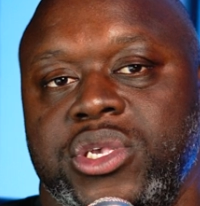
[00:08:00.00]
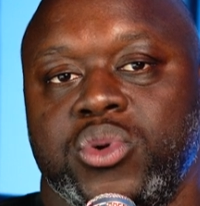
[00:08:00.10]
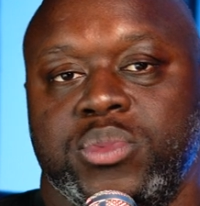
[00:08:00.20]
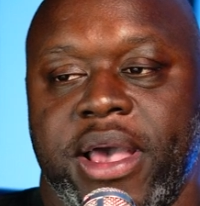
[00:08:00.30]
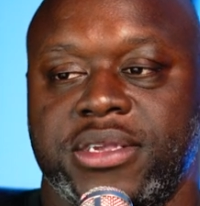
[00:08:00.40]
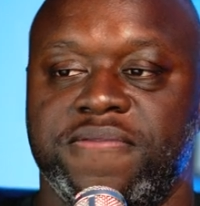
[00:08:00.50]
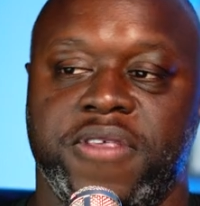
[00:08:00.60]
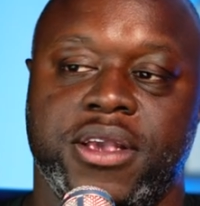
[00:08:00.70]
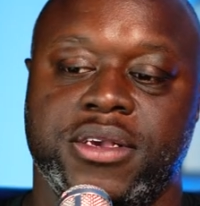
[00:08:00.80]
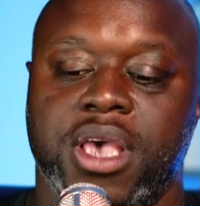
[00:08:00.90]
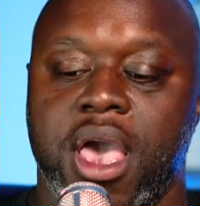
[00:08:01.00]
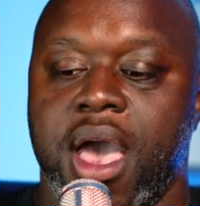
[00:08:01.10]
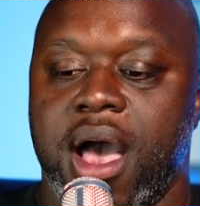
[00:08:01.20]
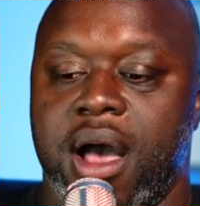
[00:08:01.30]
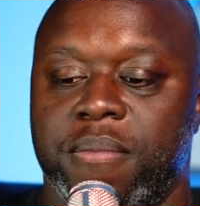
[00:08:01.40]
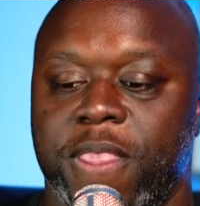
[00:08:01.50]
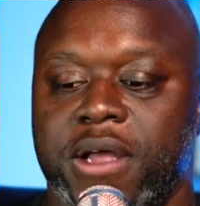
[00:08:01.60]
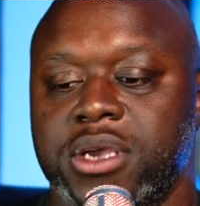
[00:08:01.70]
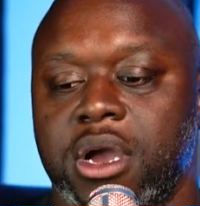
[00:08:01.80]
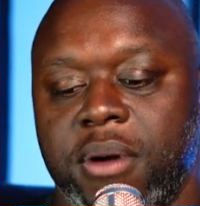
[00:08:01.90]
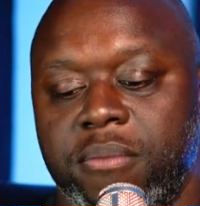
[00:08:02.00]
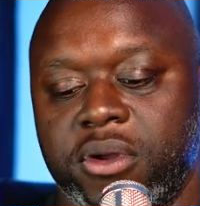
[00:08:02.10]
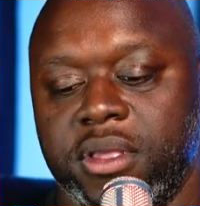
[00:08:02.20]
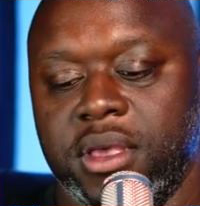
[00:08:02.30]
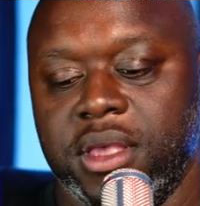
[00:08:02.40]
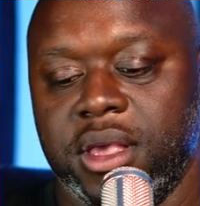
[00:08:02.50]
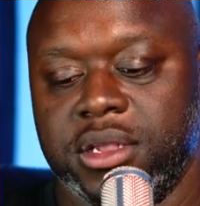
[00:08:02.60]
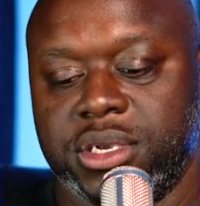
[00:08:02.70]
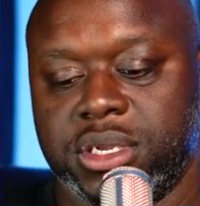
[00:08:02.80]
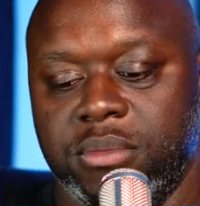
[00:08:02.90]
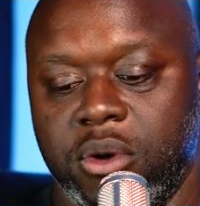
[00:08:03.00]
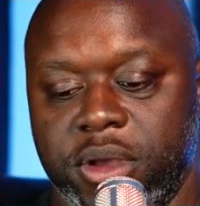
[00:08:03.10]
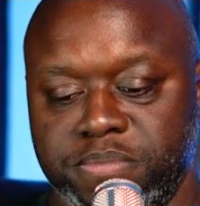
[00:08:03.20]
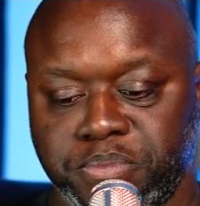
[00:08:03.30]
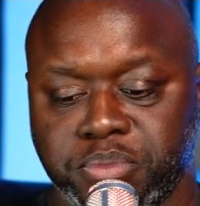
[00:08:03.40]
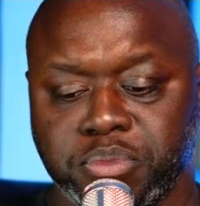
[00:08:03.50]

huge, massive things. Um, I'll talk about more in just a moment.